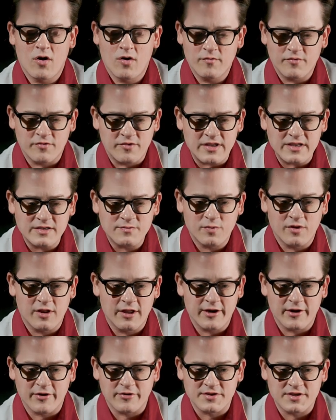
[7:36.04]
these
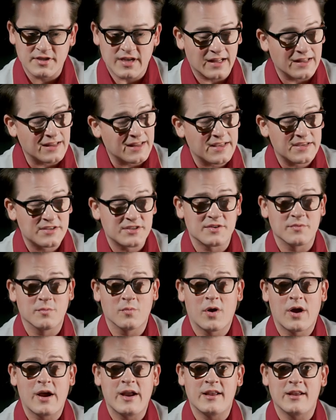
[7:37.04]
players, at least to
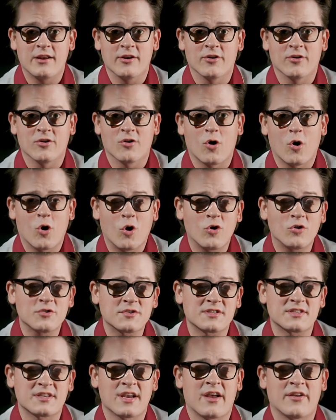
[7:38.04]
my ear, all
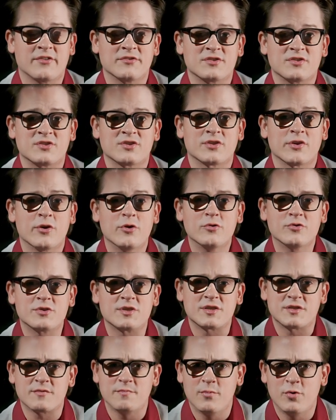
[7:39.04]
sound so
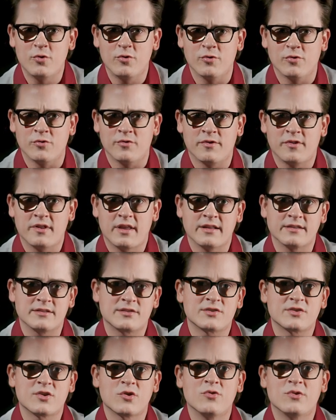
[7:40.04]
smooth and
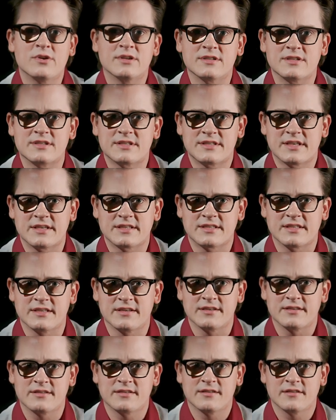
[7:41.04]
so
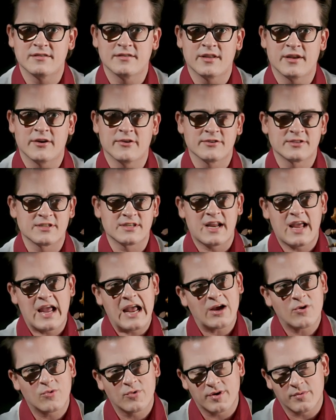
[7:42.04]
consistent. There's an
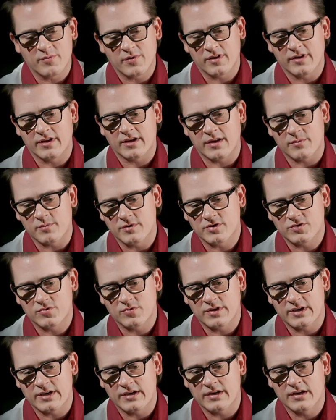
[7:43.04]
equitability
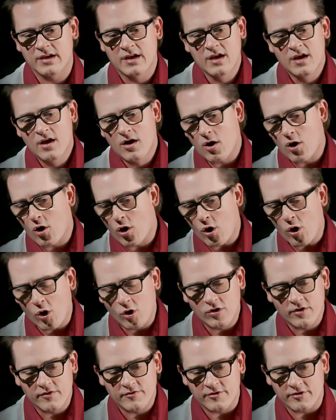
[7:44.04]
between
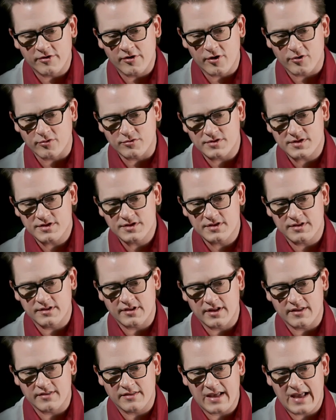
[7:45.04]
all of the notes.
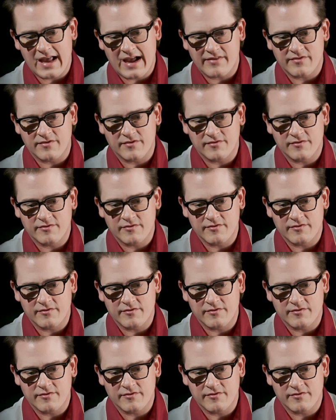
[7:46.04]
They, they have